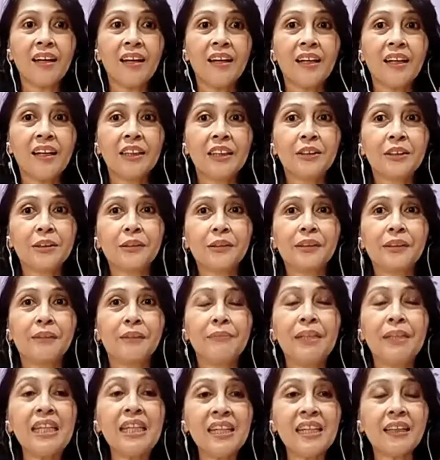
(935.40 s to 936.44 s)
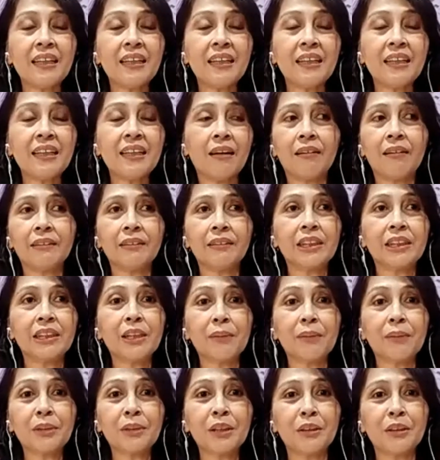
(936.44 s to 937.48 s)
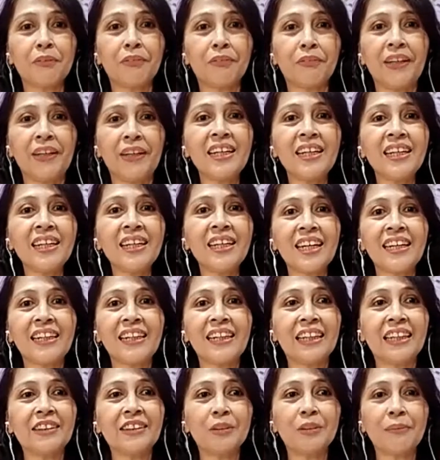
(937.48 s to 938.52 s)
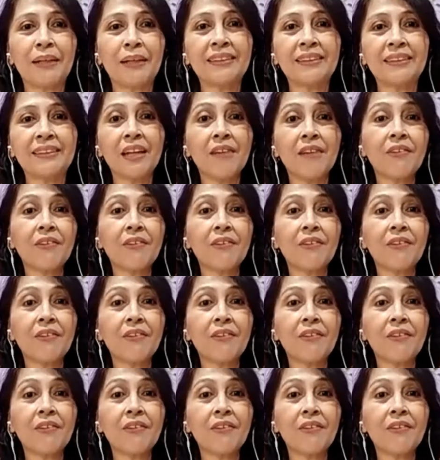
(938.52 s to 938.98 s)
to the meaning or description of Reiki, and I said to myself,